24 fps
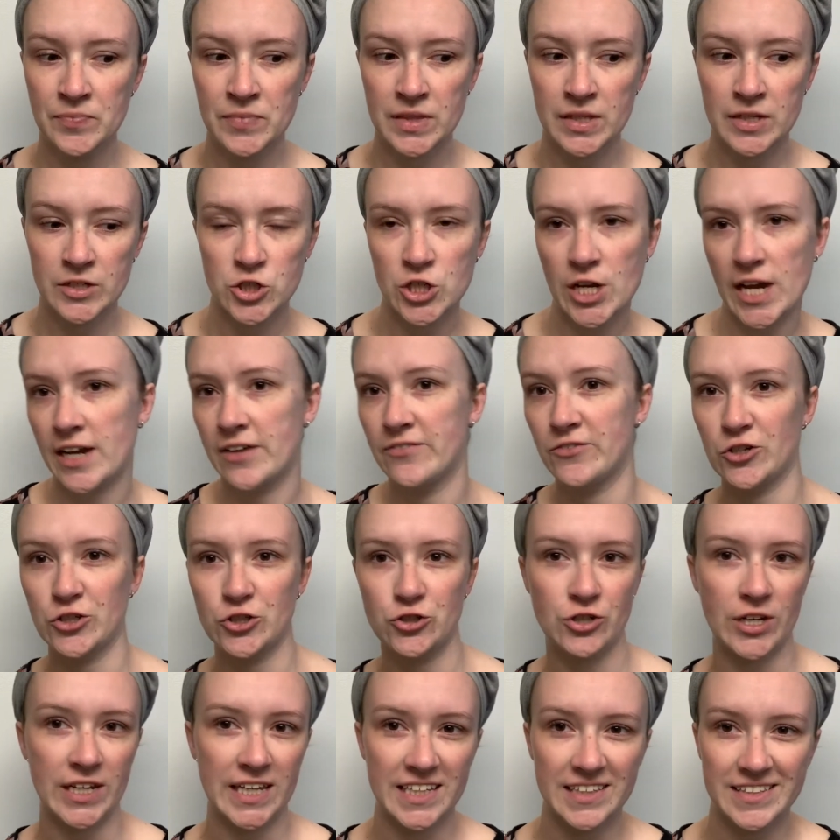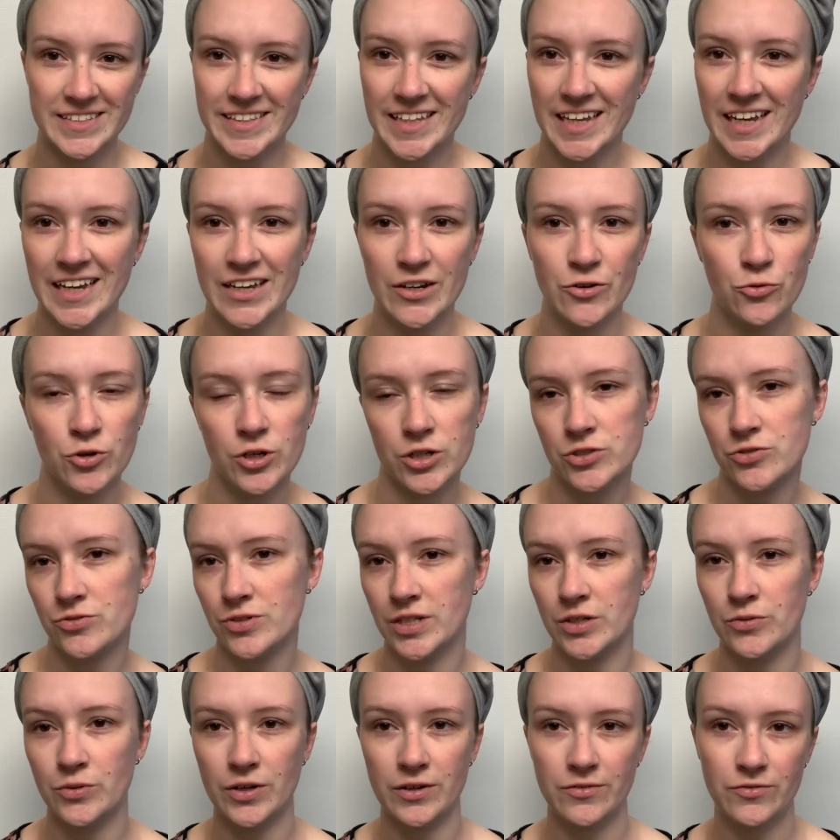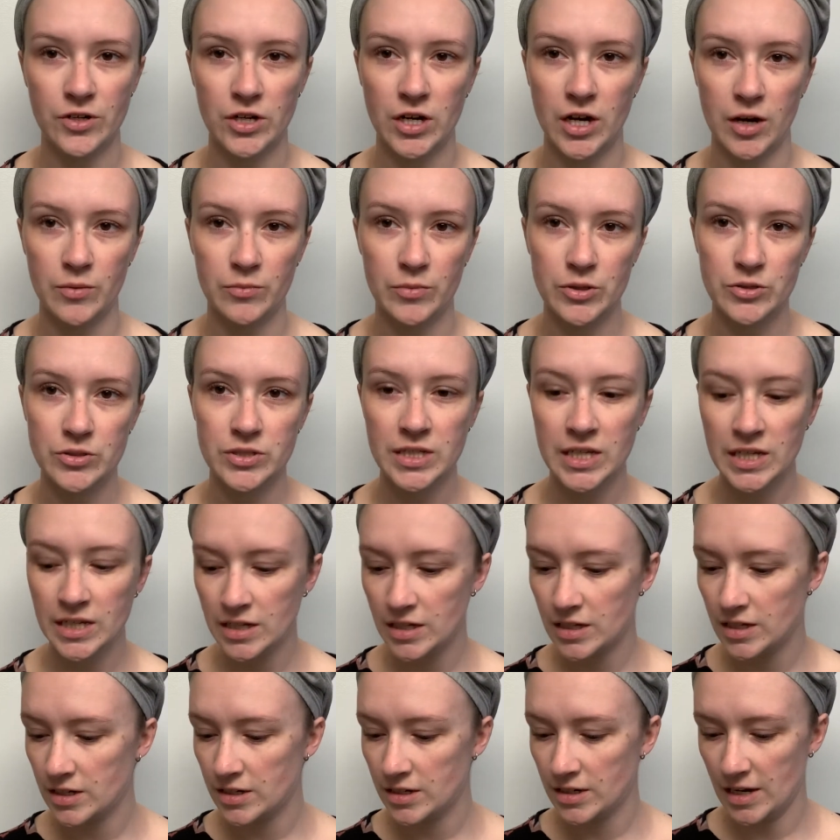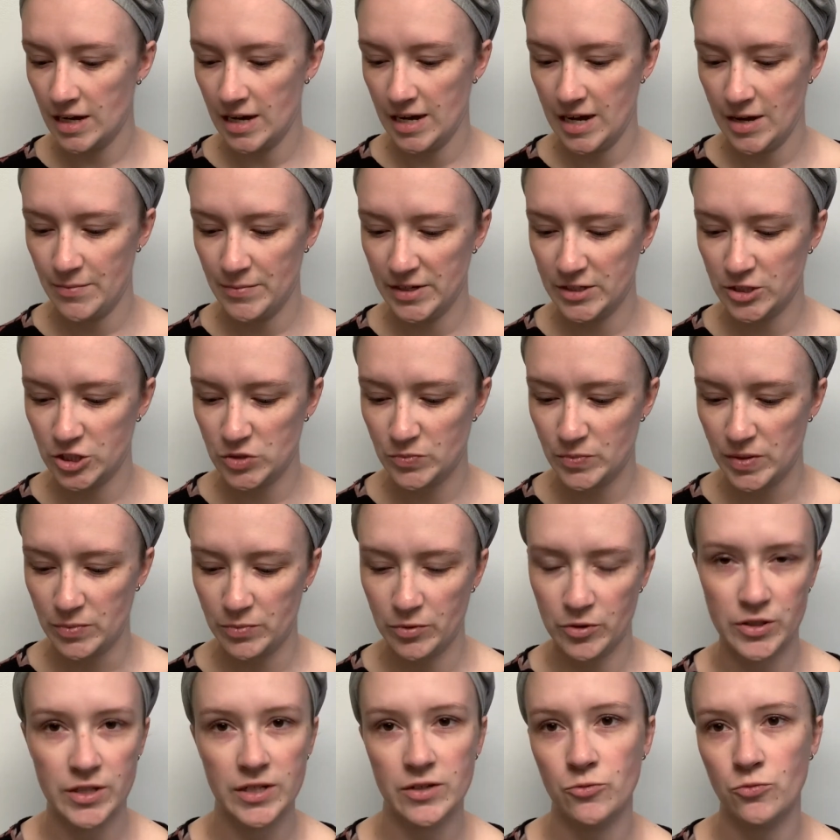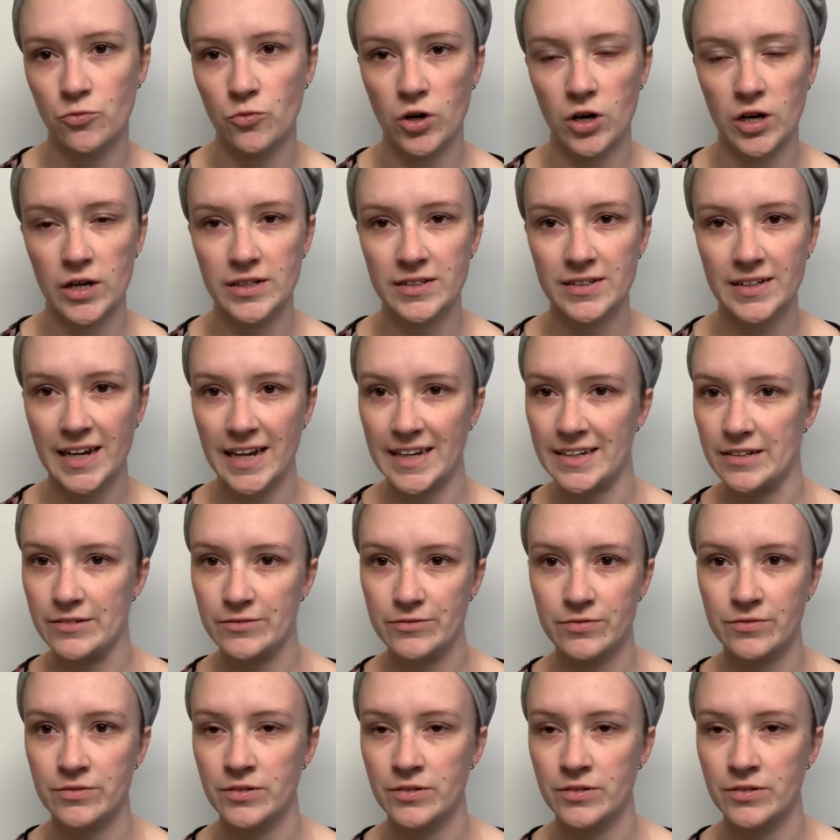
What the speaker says: jack of all trades line. Works really well for combo skin, and just people that want kind of